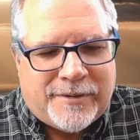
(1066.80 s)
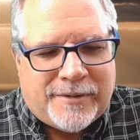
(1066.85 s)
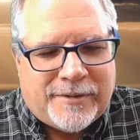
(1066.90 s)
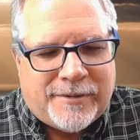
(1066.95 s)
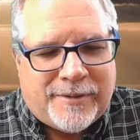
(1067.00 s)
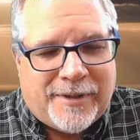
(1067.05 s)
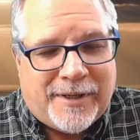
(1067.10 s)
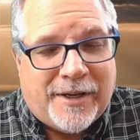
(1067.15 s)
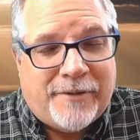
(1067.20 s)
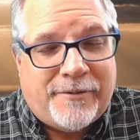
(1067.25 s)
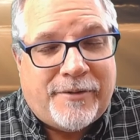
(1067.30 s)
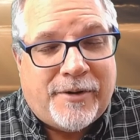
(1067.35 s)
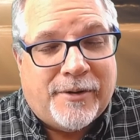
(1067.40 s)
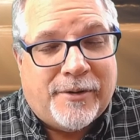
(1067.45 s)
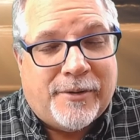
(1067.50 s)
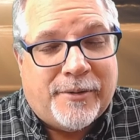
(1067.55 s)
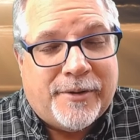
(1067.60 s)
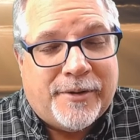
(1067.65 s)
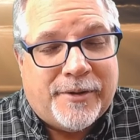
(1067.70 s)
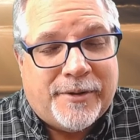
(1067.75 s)
We love you,
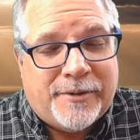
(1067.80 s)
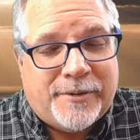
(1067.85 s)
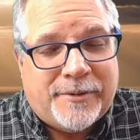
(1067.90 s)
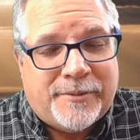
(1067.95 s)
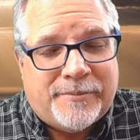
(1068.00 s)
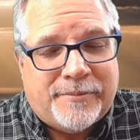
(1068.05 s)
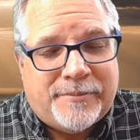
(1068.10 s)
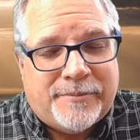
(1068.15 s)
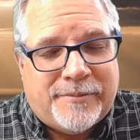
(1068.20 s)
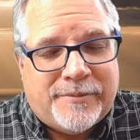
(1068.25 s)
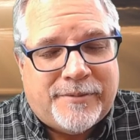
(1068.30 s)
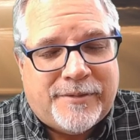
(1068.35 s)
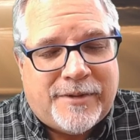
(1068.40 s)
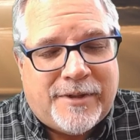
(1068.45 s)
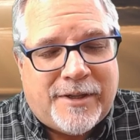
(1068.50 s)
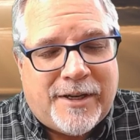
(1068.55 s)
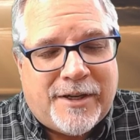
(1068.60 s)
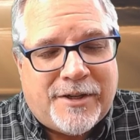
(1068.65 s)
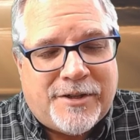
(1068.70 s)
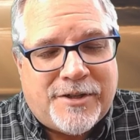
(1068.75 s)
Lord.
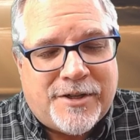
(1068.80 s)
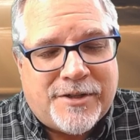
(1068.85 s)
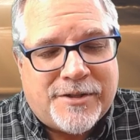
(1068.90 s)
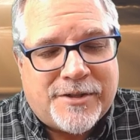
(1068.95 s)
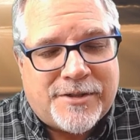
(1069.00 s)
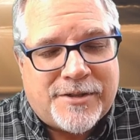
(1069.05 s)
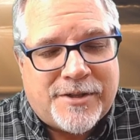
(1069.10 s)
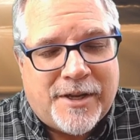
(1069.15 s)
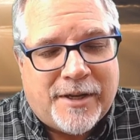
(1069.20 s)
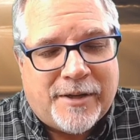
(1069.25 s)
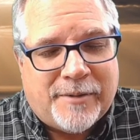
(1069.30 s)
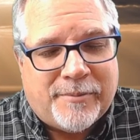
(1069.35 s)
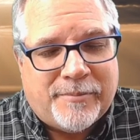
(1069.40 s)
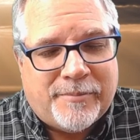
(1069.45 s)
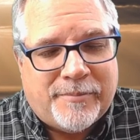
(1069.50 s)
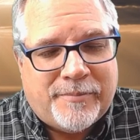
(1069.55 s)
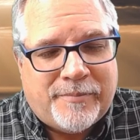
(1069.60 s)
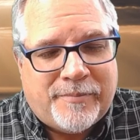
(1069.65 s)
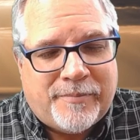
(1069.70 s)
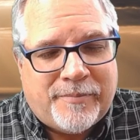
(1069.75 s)
In Jesus' name,
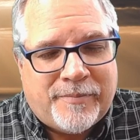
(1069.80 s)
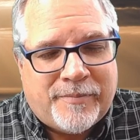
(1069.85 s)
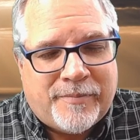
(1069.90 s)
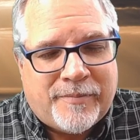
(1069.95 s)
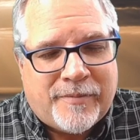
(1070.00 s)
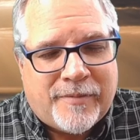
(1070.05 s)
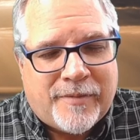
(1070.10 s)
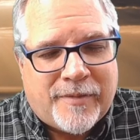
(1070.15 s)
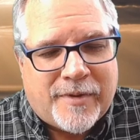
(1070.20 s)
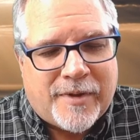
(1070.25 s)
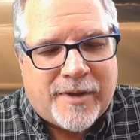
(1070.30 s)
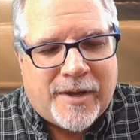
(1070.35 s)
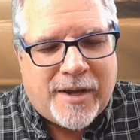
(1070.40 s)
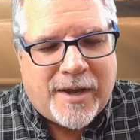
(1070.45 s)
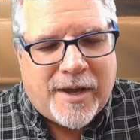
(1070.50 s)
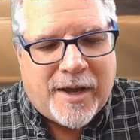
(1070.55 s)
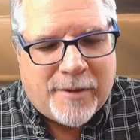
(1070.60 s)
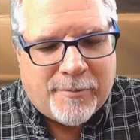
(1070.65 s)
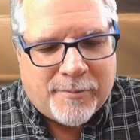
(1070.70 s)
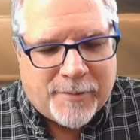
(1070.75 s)

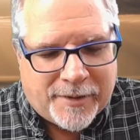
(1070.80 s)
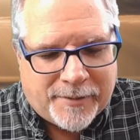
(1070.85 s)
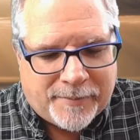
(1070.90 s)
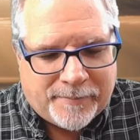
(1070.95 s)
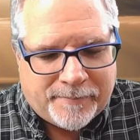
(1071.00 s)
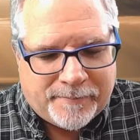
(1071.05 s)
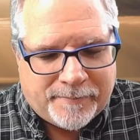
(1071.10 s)
amen.